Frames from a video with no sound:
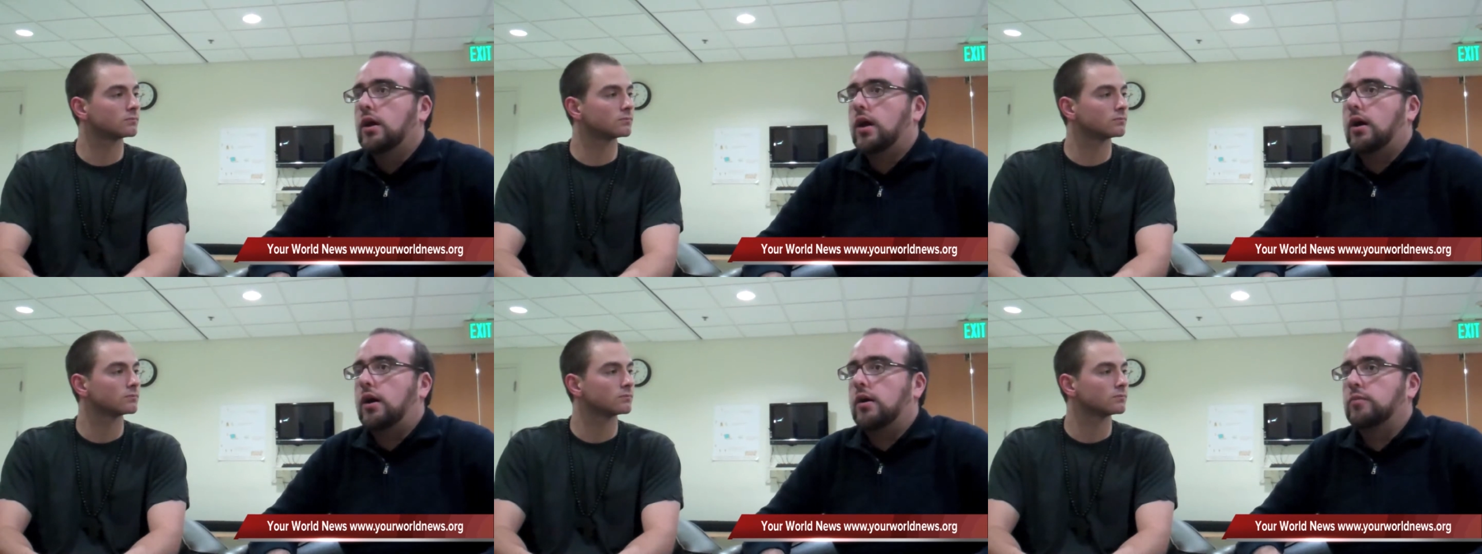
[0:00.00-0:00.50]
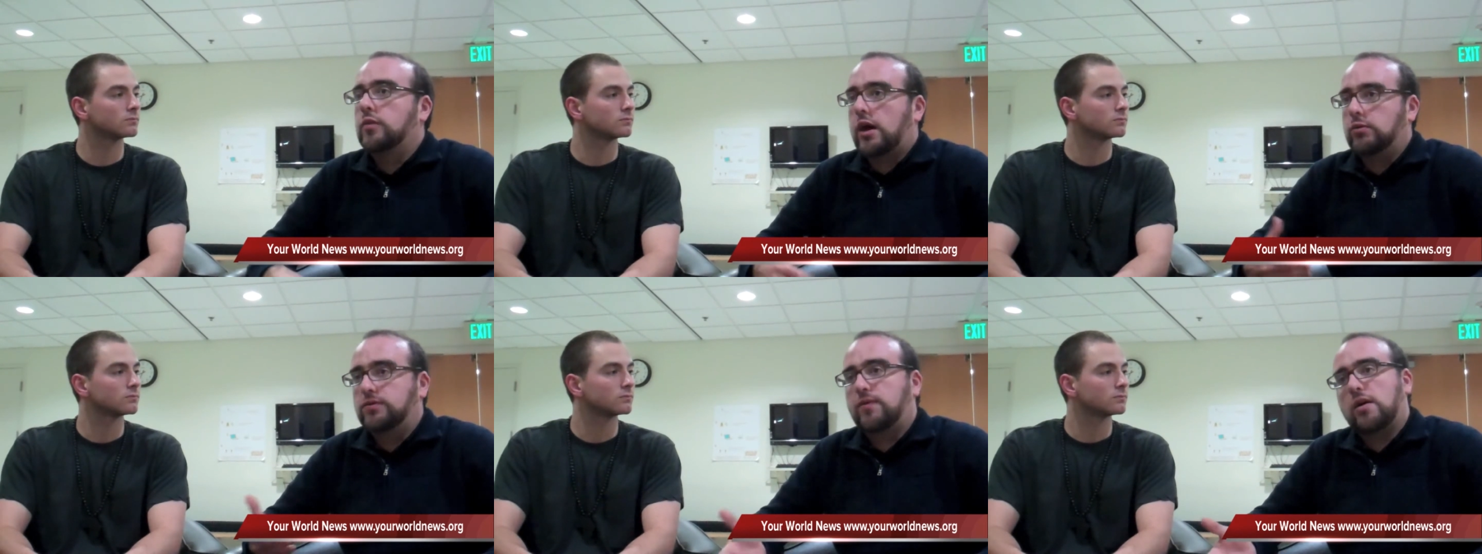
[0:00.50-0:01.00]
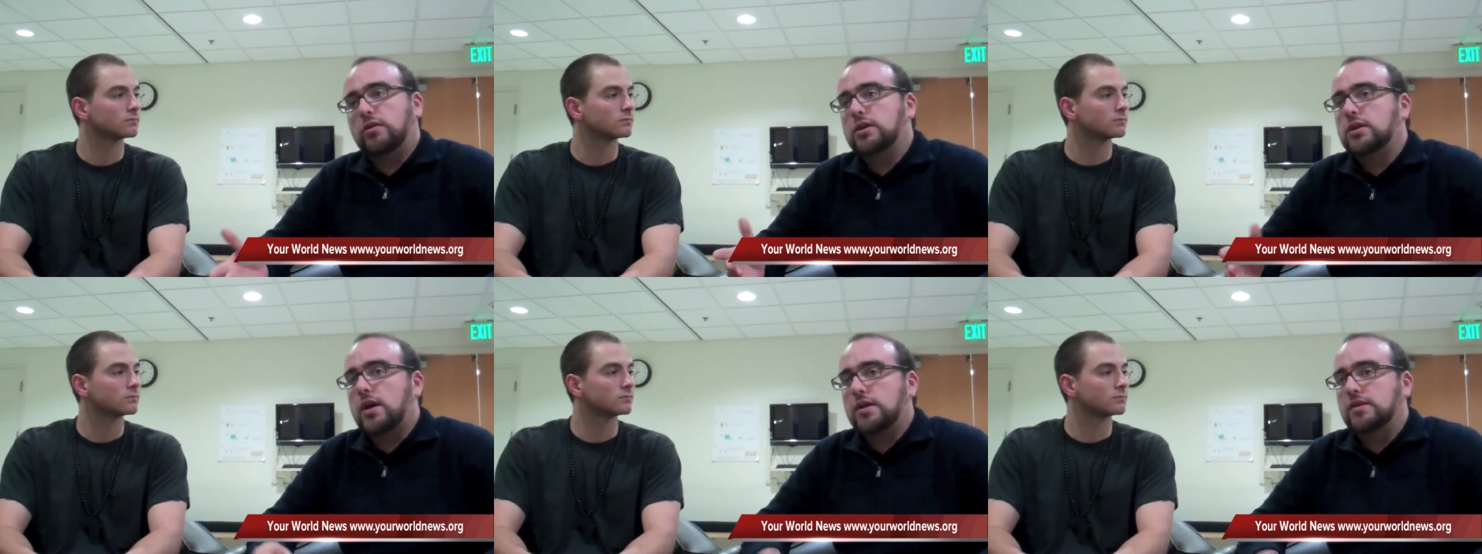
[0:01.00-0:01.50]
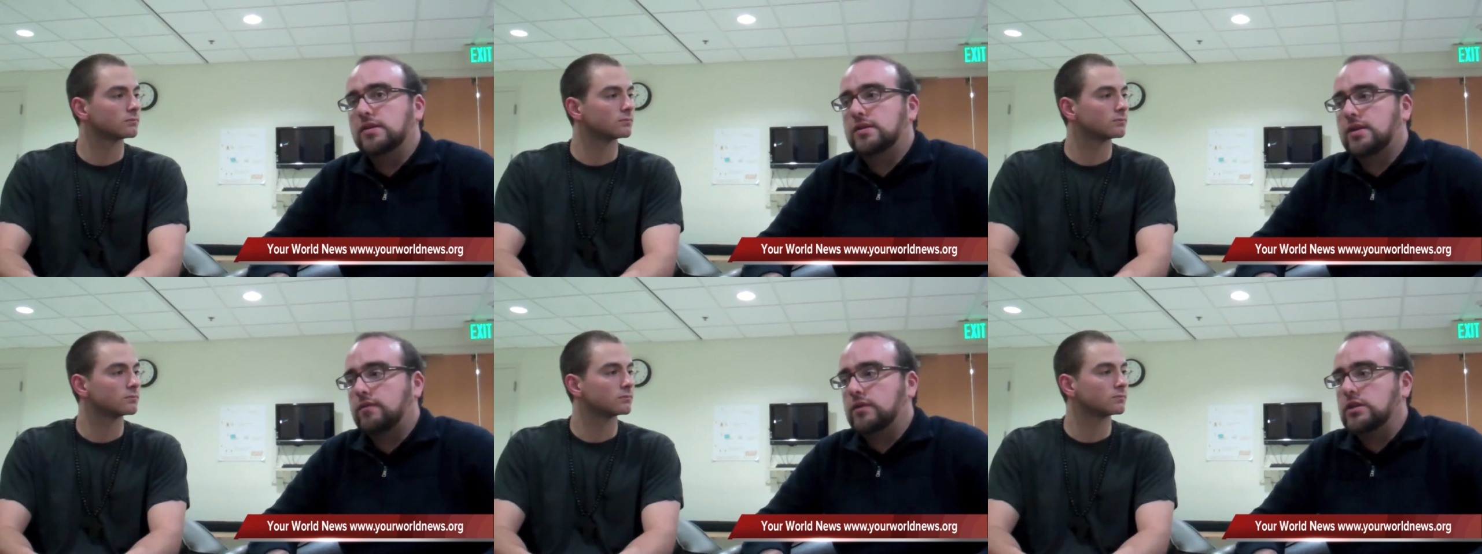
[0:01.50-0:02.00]
Speaker 1: um, that was founded in
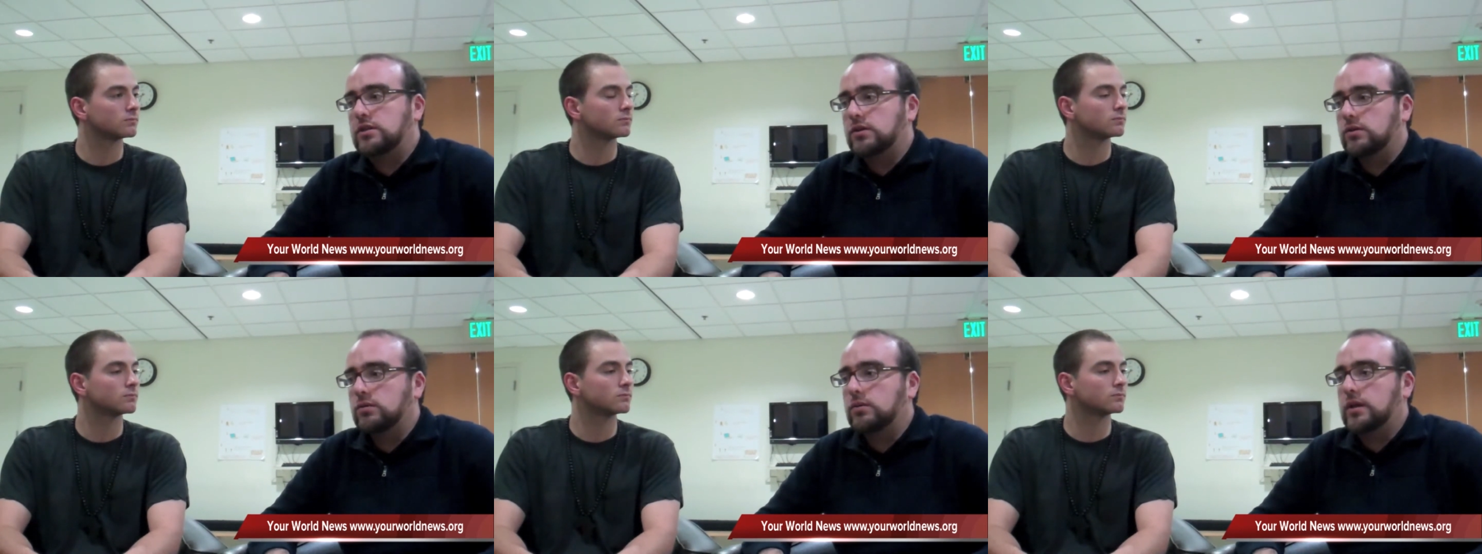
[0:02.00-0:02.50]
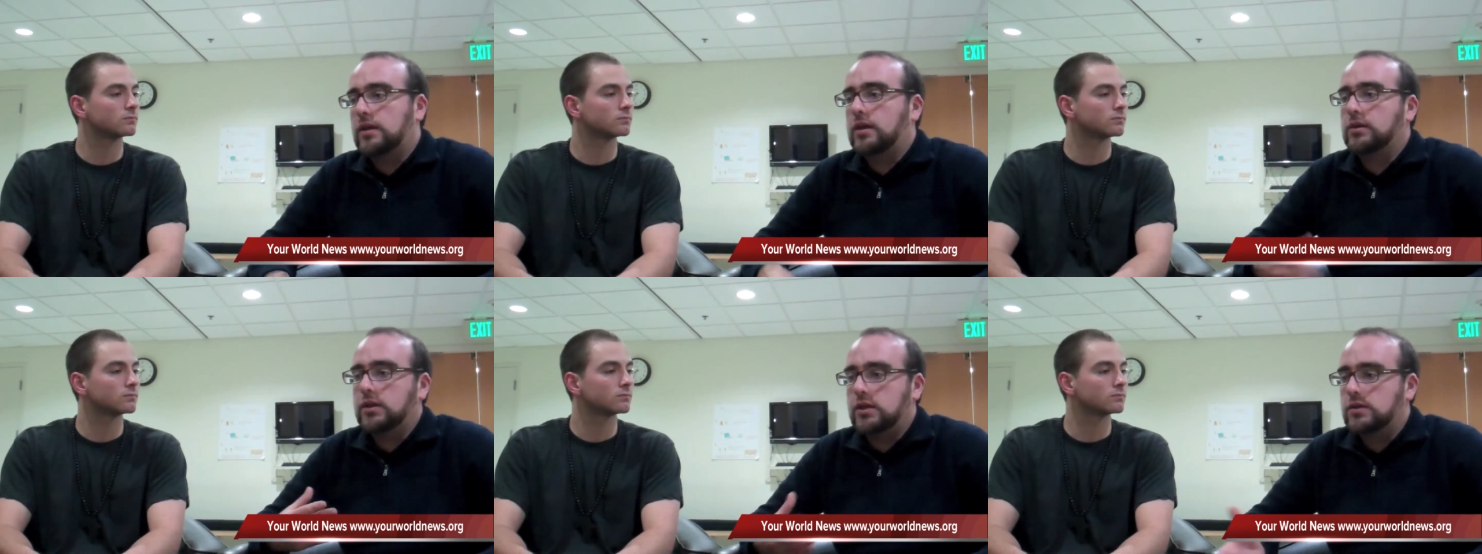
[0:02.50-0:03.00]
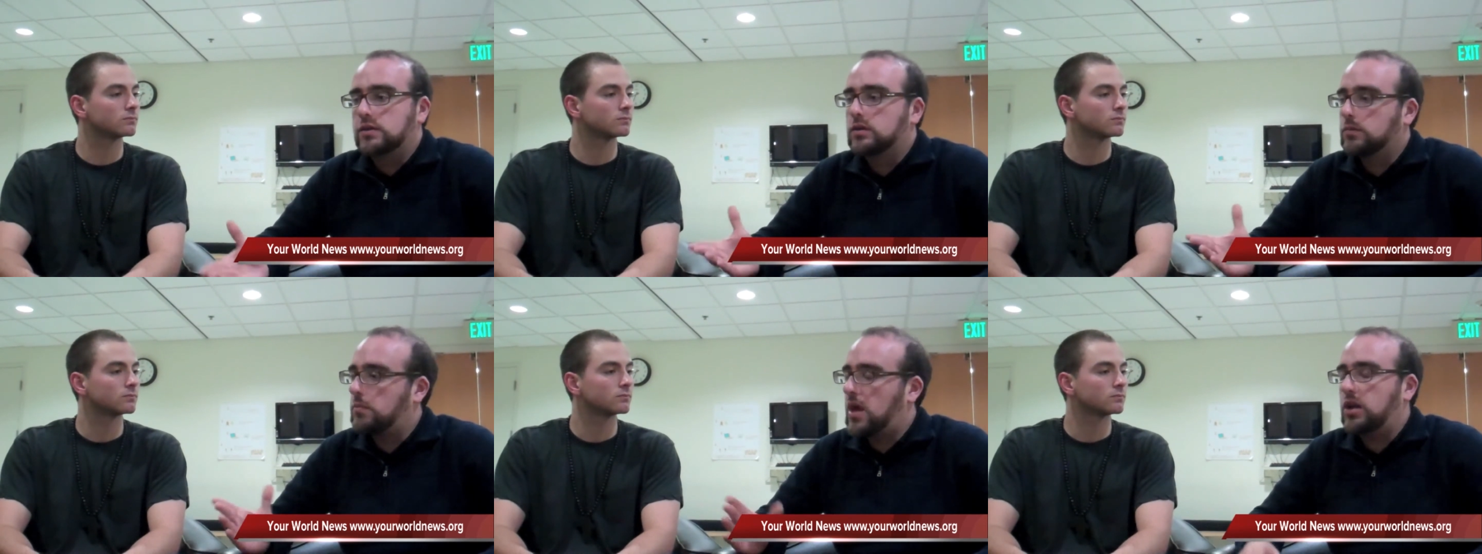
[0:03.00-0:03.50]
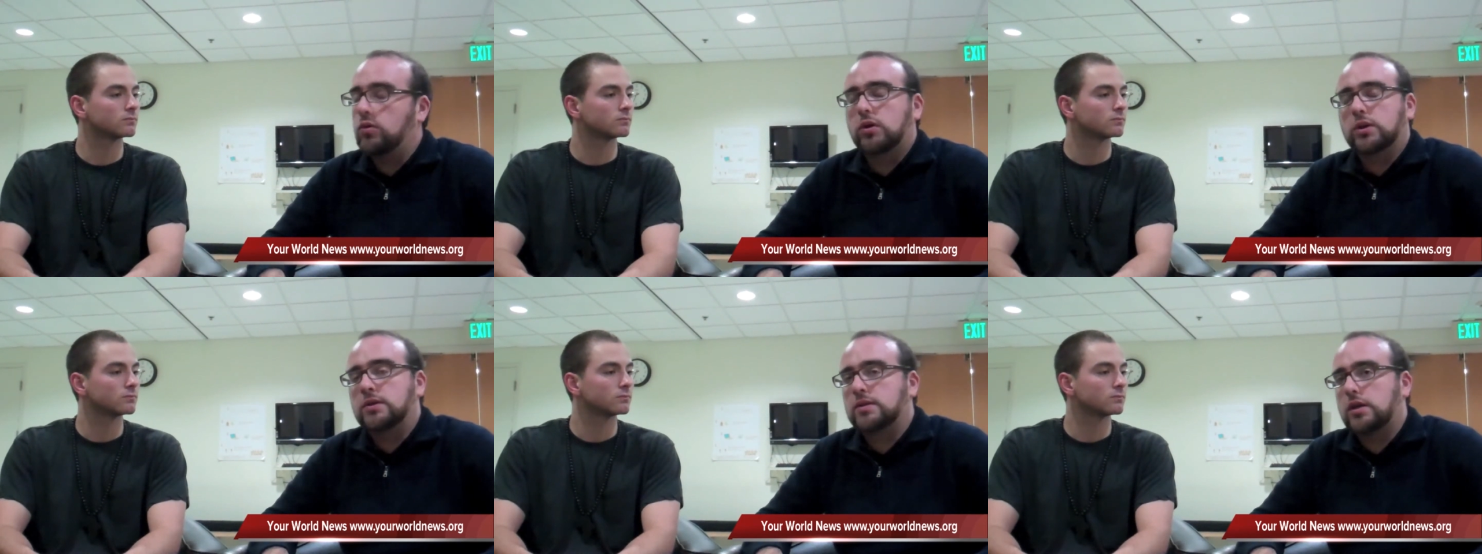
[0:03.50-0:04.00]
1972, and that leads many
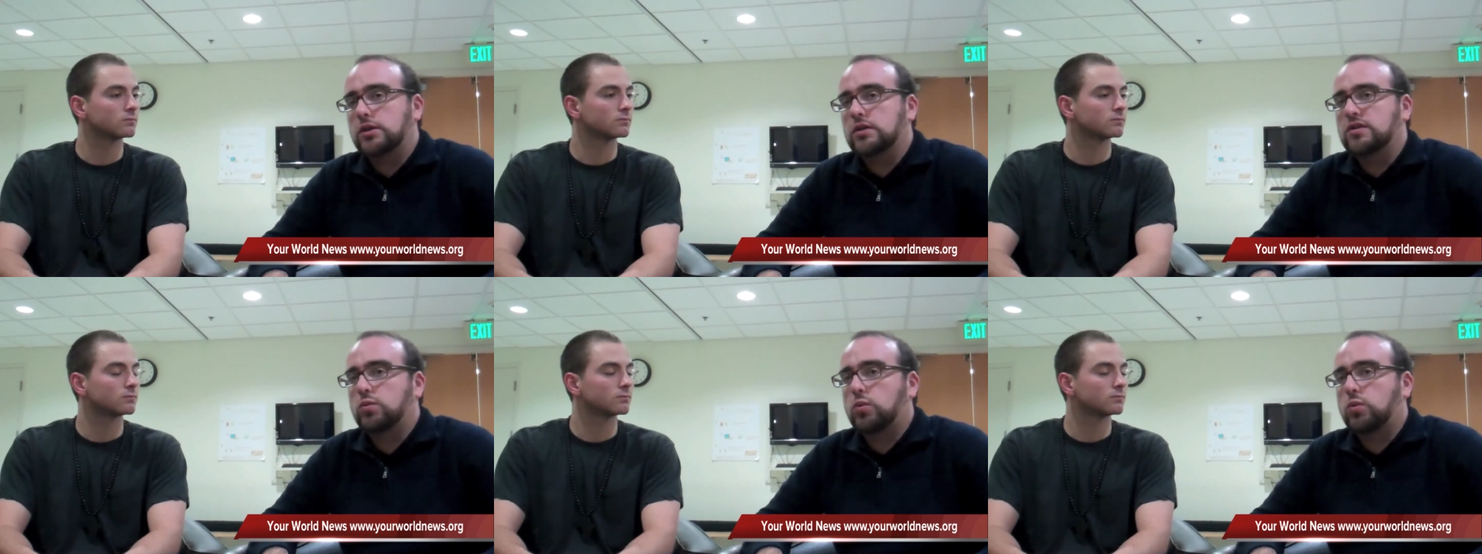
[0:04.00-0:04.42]
organizations